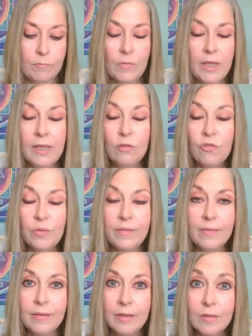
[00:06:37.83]

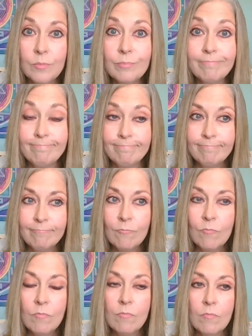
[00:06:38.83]
Interesting.
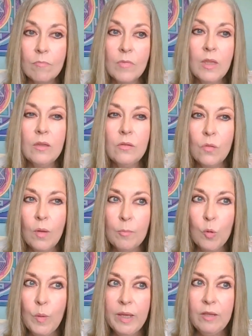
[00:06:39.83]
So I'm
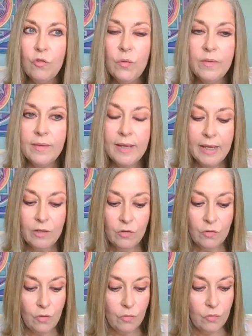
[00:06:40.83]
going to select
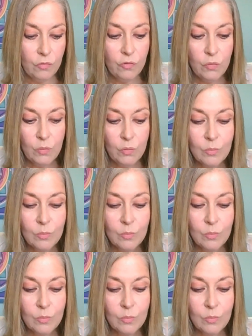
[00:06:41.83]
another 2.